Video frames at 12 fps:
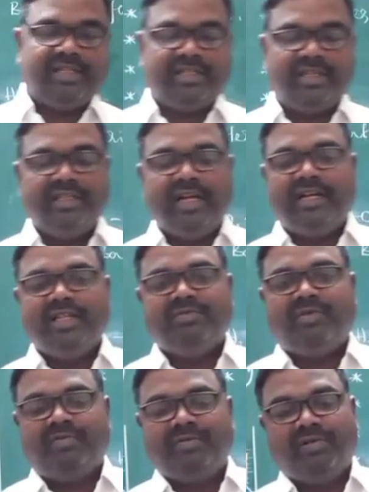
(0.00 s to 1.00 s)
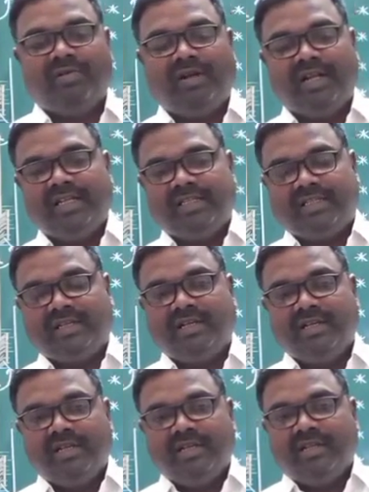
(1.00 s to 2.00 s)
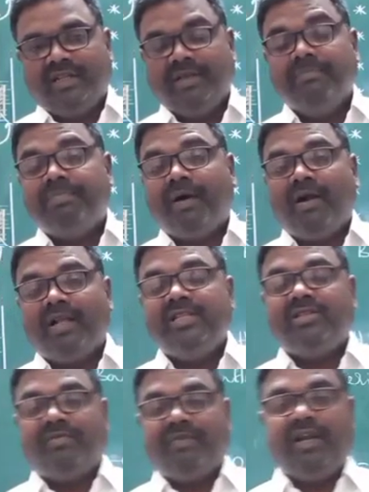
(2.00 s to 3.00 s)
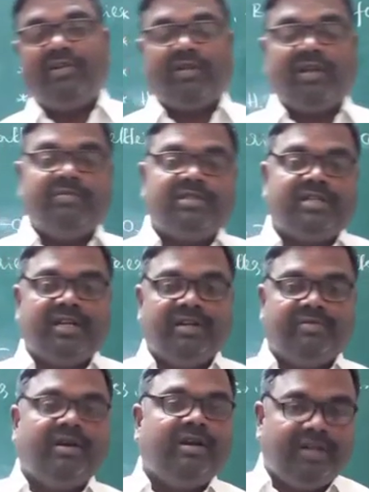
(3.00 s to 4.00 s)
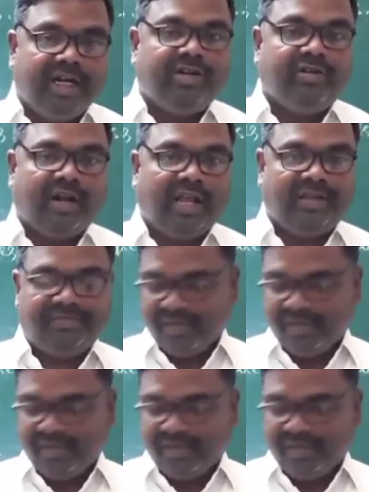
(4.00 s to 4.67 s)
And that is what we call it as the importance of electrochemistry in our day-to-day life.